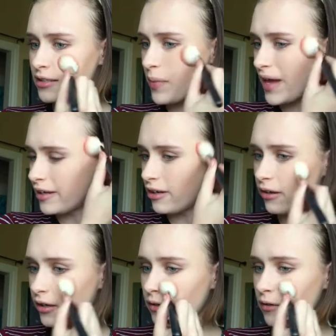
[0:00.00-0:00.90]
depending
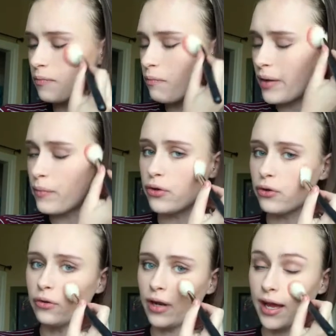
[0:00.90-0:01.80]
on my
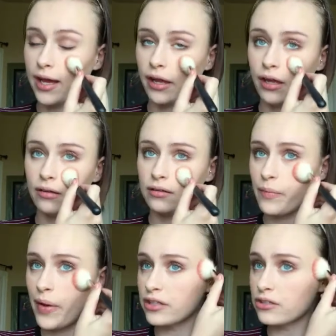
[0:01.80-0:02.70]
mood,
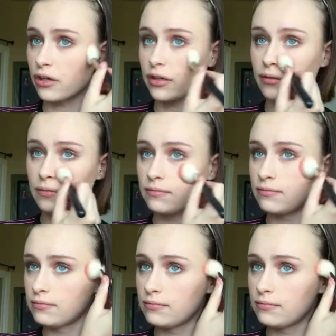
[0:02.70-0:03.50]
depends on